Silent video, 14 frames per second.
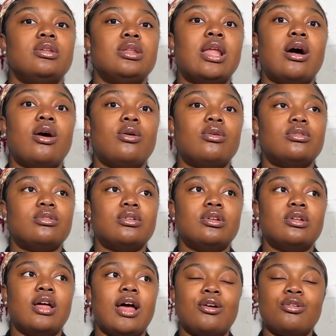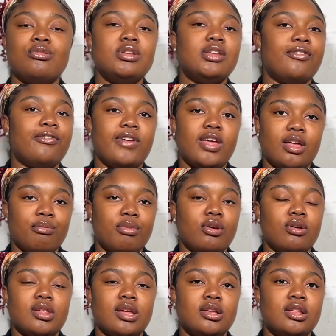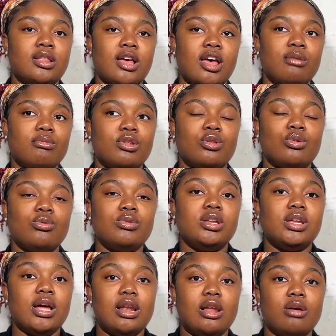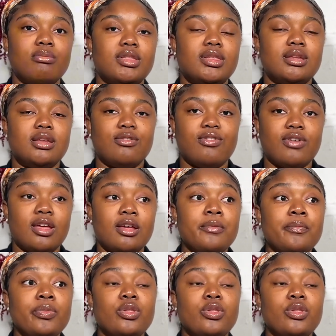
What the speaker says: now I couldn't defer because at the time the school didn't allow me to defer,